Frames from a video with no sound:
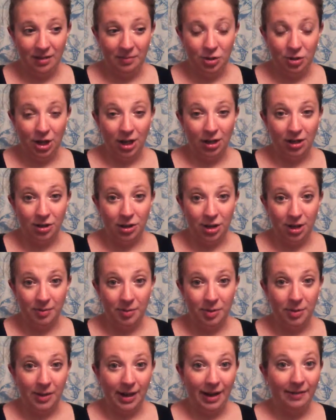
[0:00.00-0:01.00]
chocolate
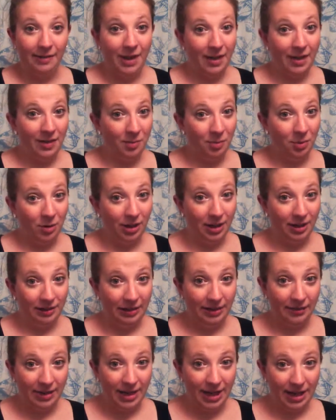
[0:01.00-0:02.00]
chips. So I have that in the
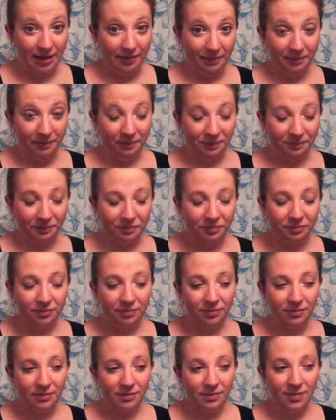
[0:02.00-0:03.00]
morning every day.
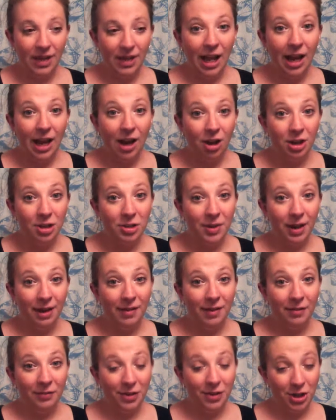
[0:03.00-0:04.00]
I also
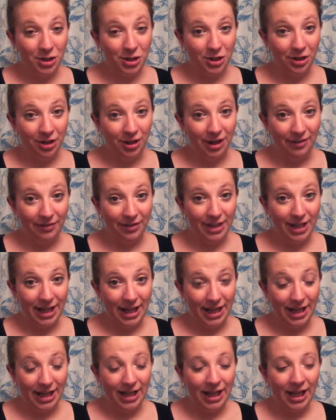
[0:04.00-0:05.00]
have that for dessert every
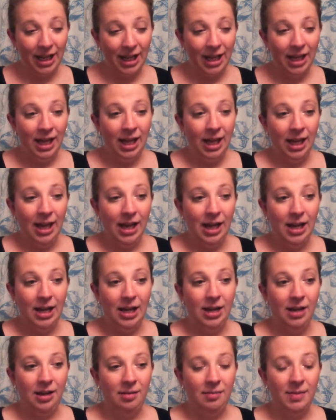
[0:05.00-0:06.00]
day.
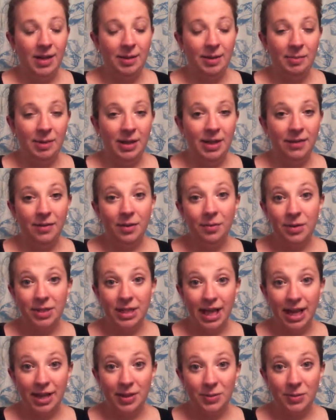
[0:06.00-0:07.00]
And given it was
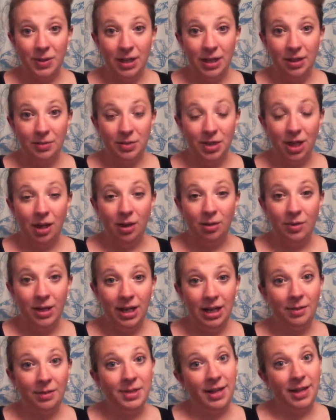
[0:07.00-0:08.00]
last week, it was
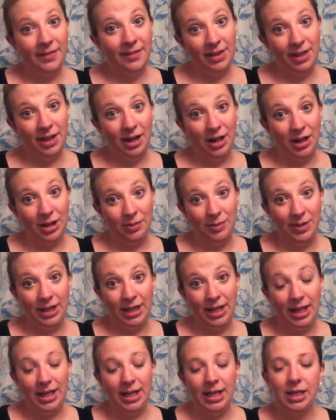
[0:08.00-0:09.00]
Halloween, I was having a lot of
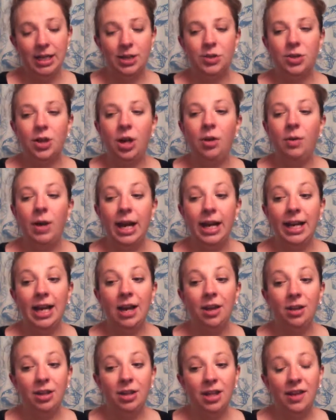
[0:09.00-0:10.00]
Halloween candy. So I
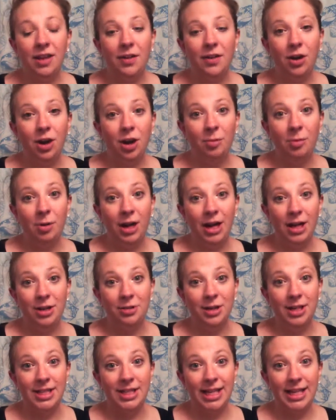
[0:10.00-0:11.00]
calculated the
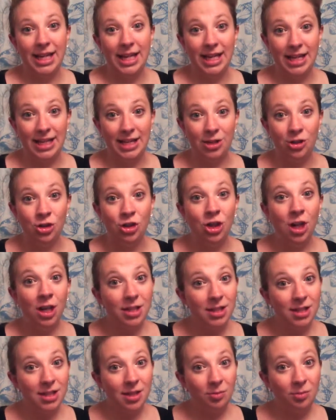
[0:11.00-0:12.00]
carbohydrates in
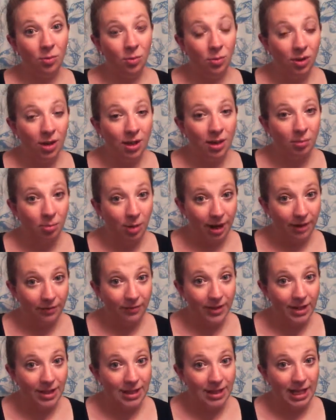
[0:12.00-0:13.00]
just the morning
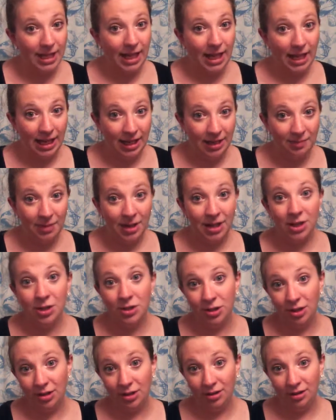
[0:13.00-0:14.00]
breakfast and my
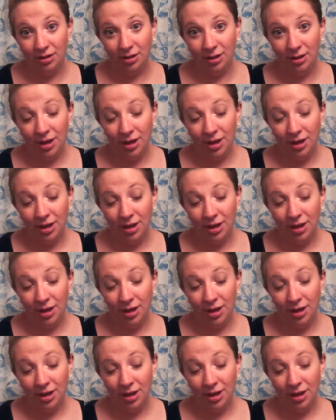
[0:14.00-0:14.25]
dessert,